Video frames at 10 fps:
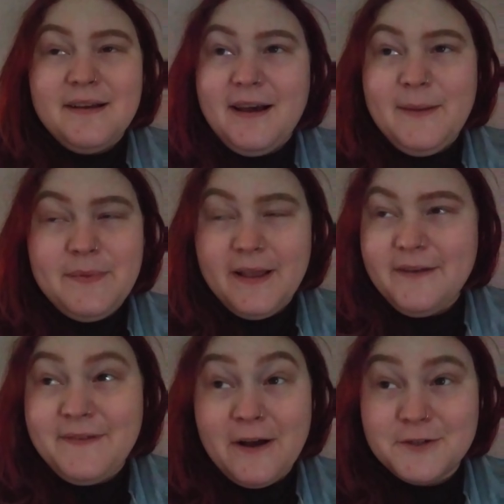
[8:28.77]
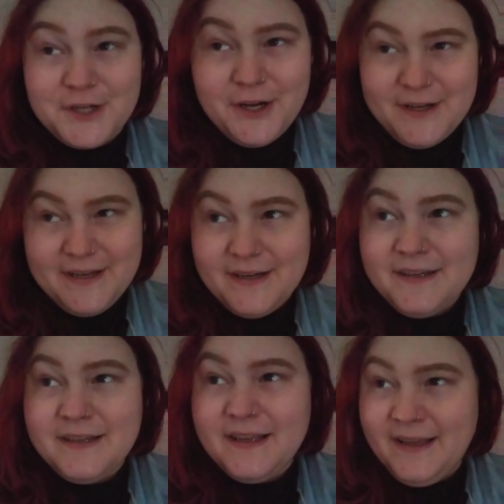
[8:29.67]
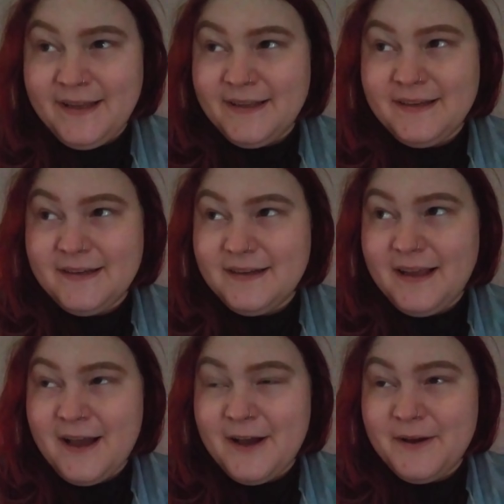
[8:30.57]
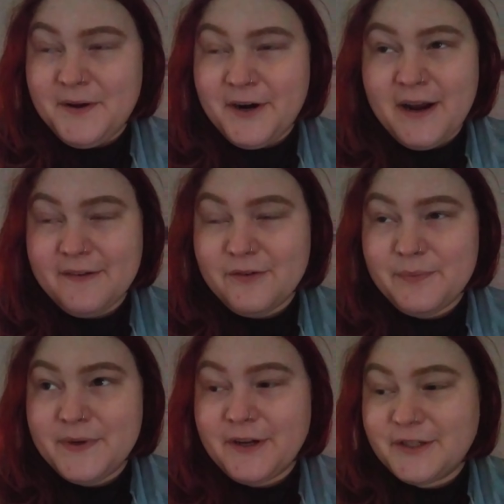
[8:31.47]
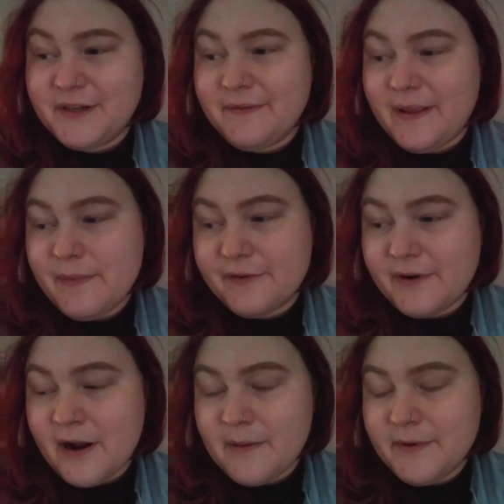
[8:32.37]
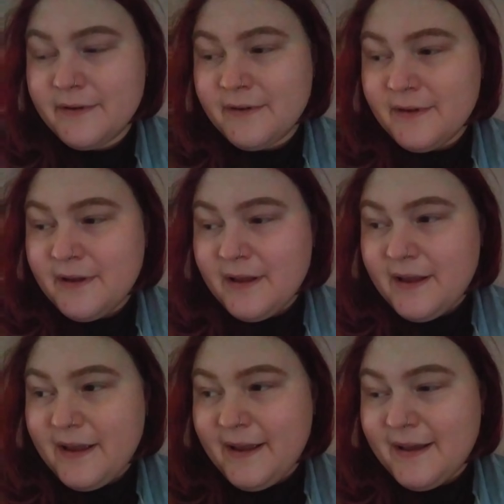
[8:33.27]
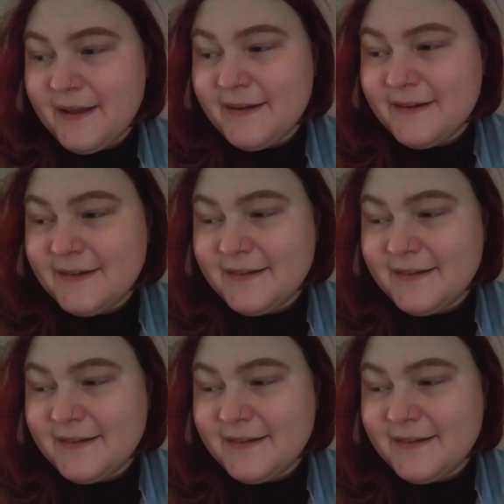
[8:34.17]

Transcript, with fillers: I played Valjean in uh, our high school's production of Les Miserables, and